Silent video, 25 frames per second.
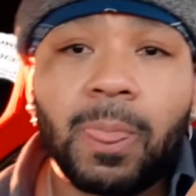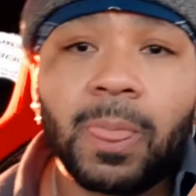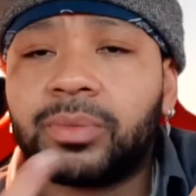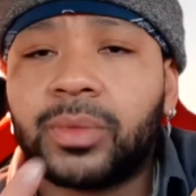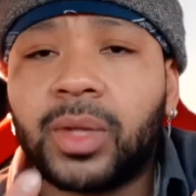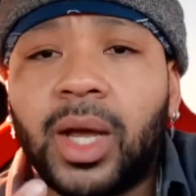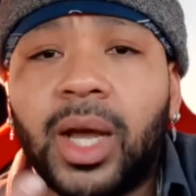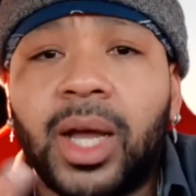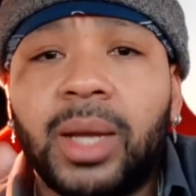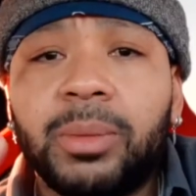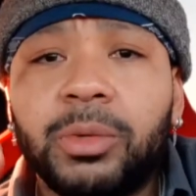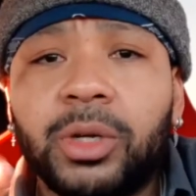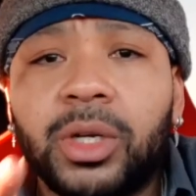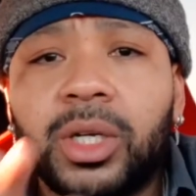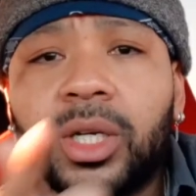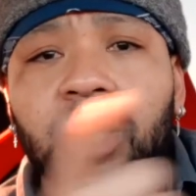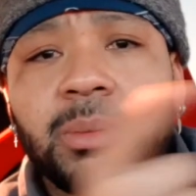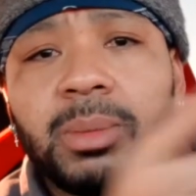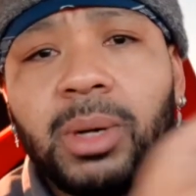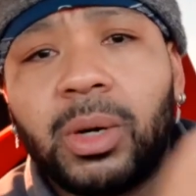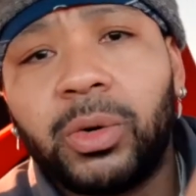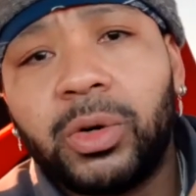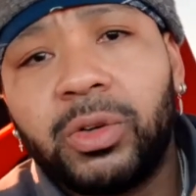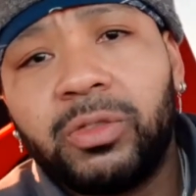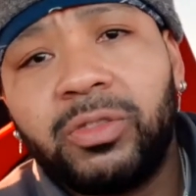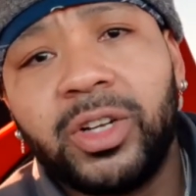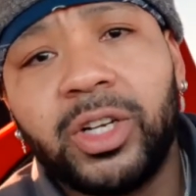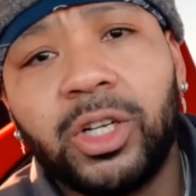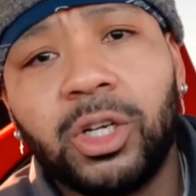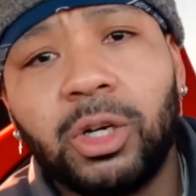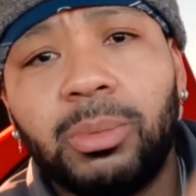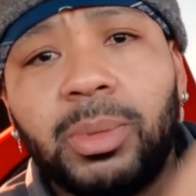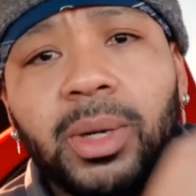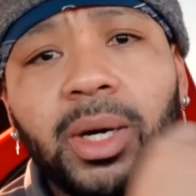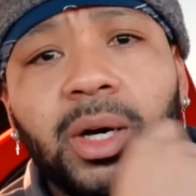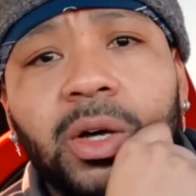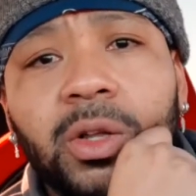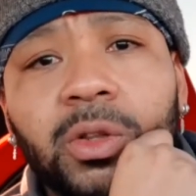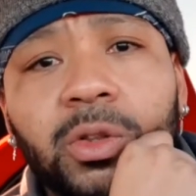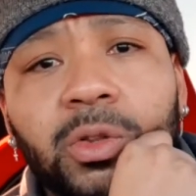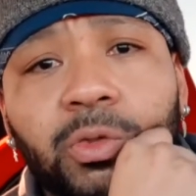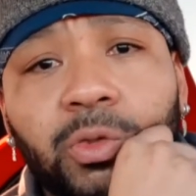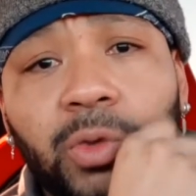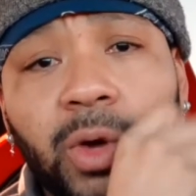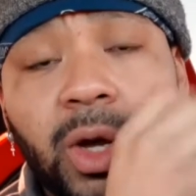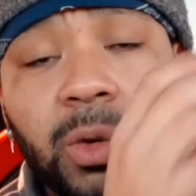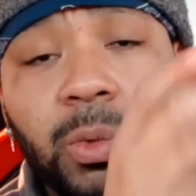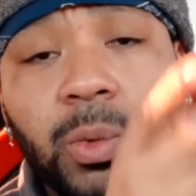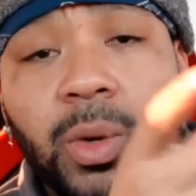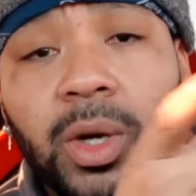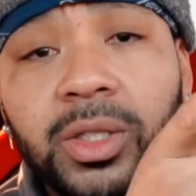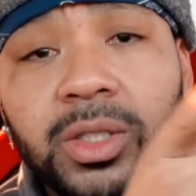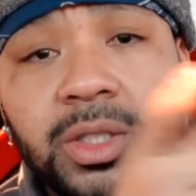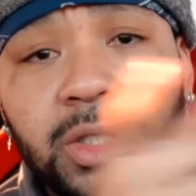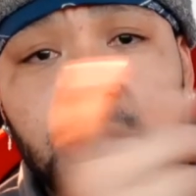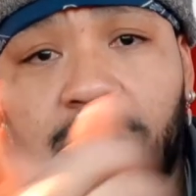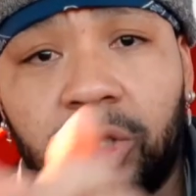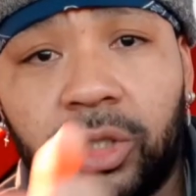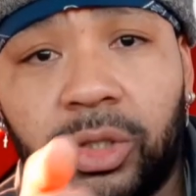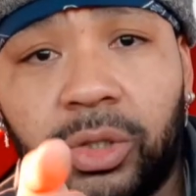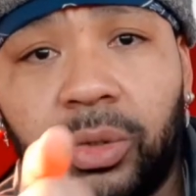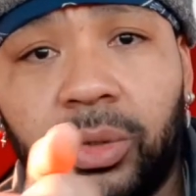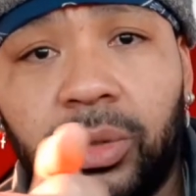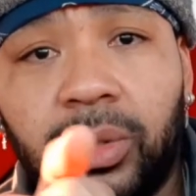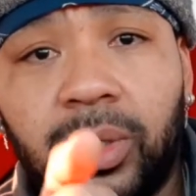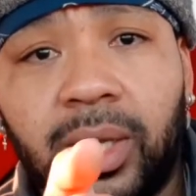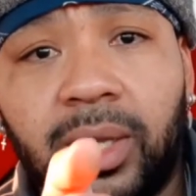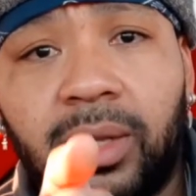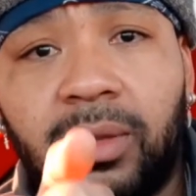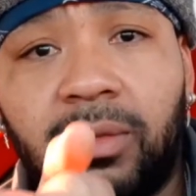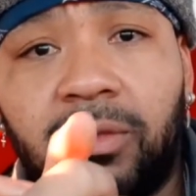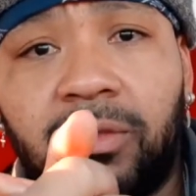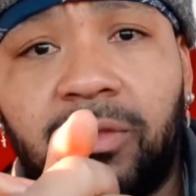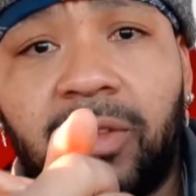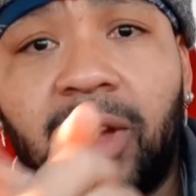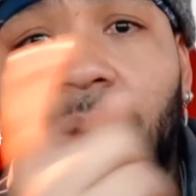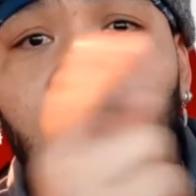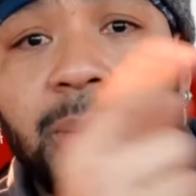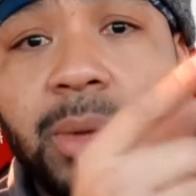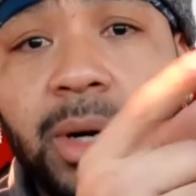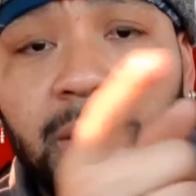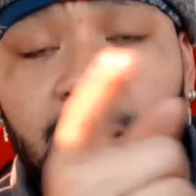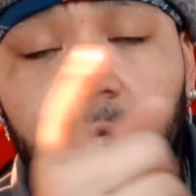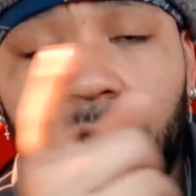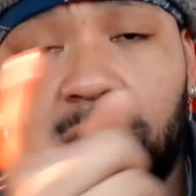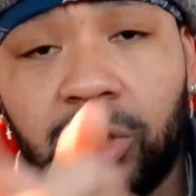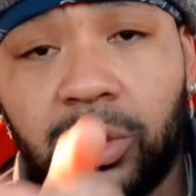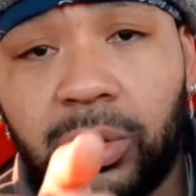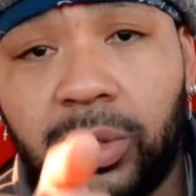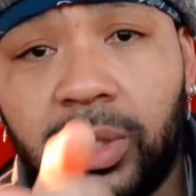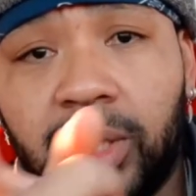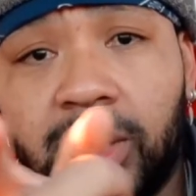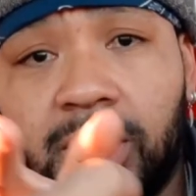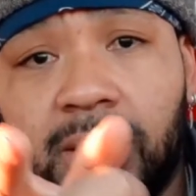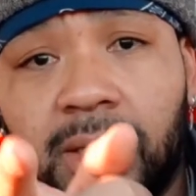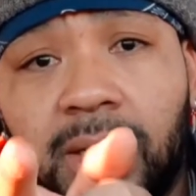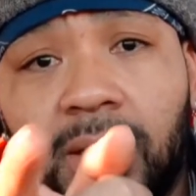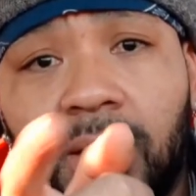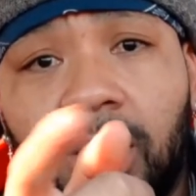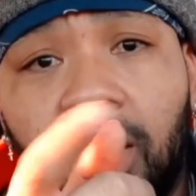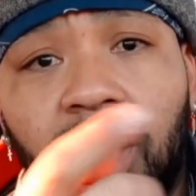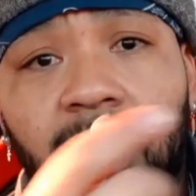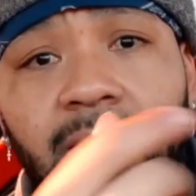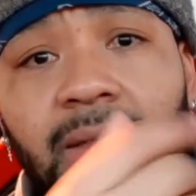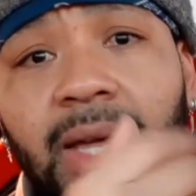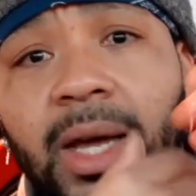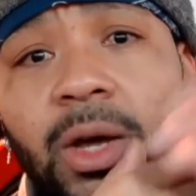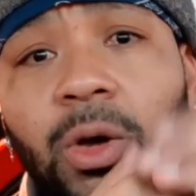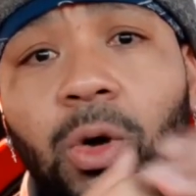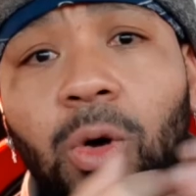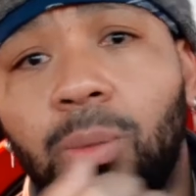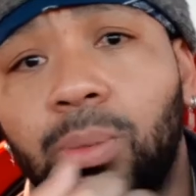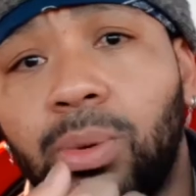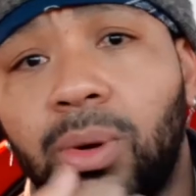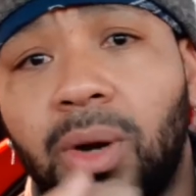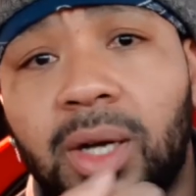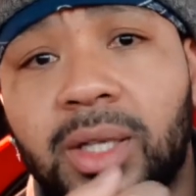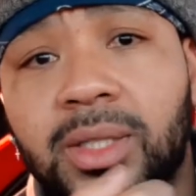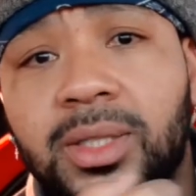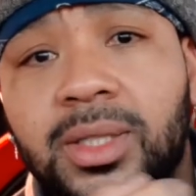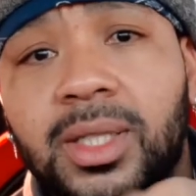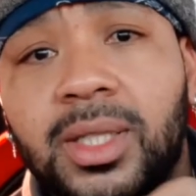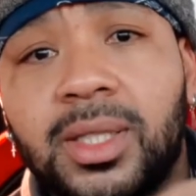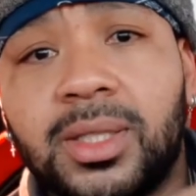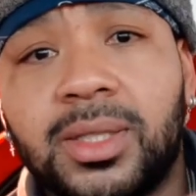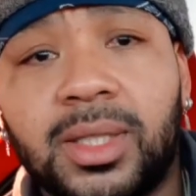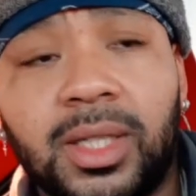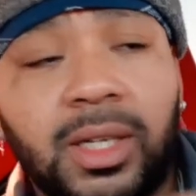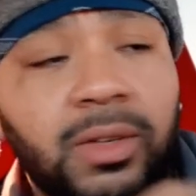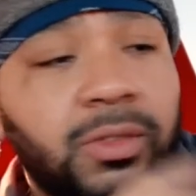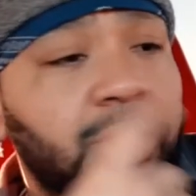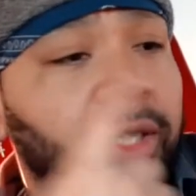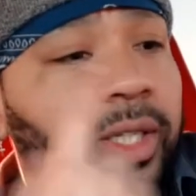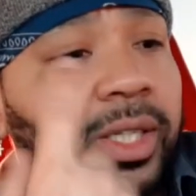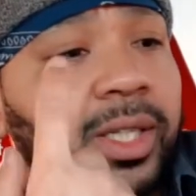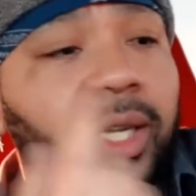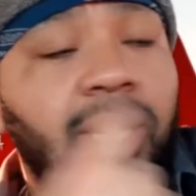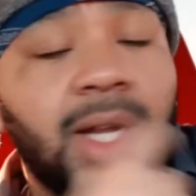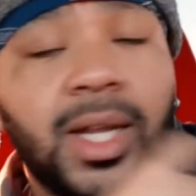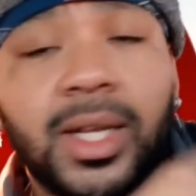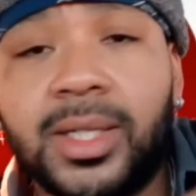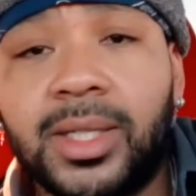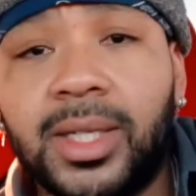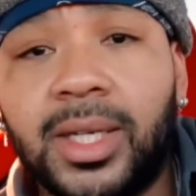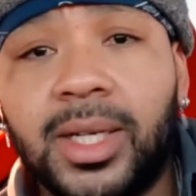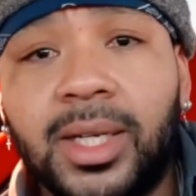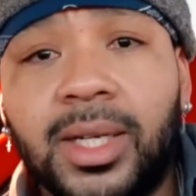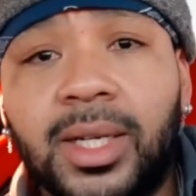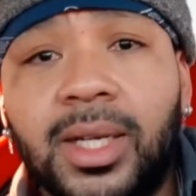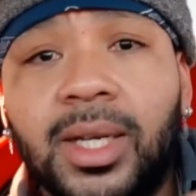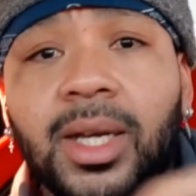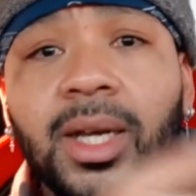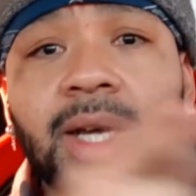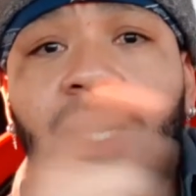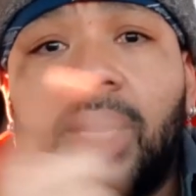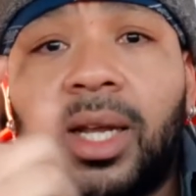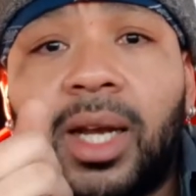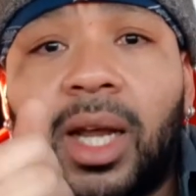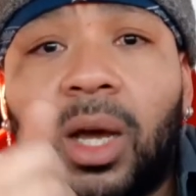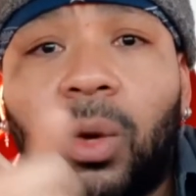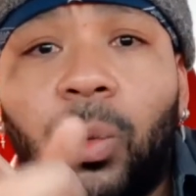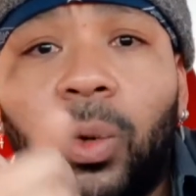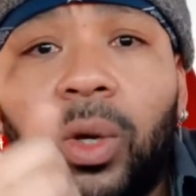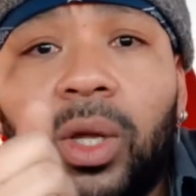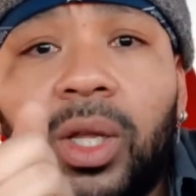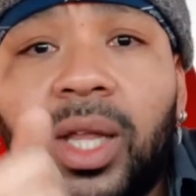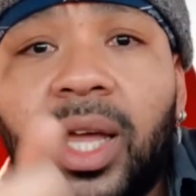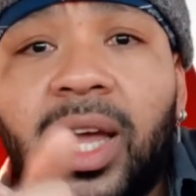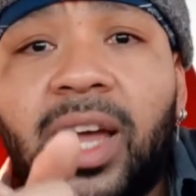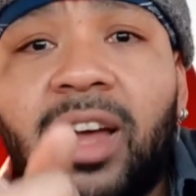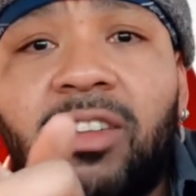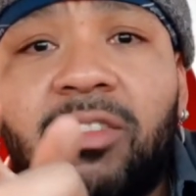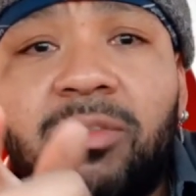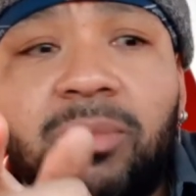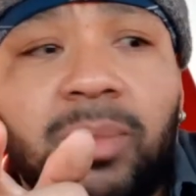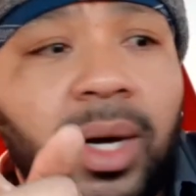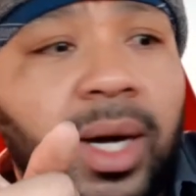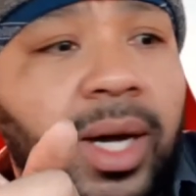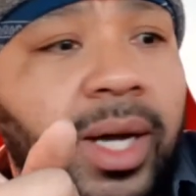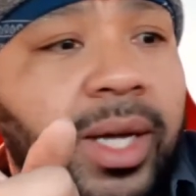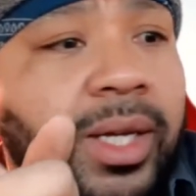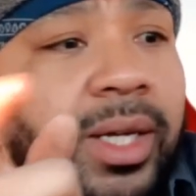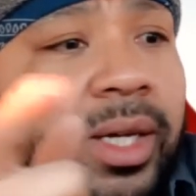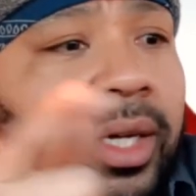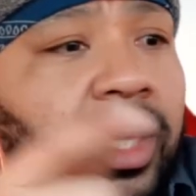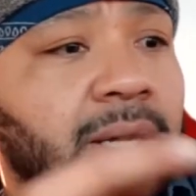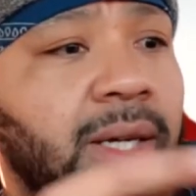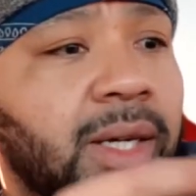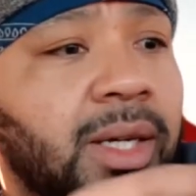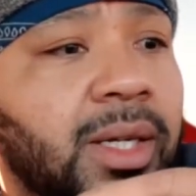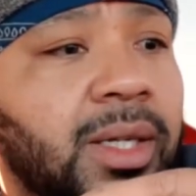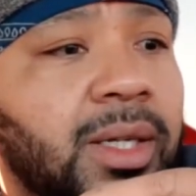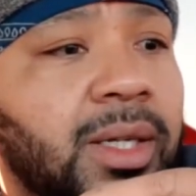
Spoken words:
I'm going to come out with a video about the Ron Watson tune and fat body tuning and that whole process and everything that I did. And I will have my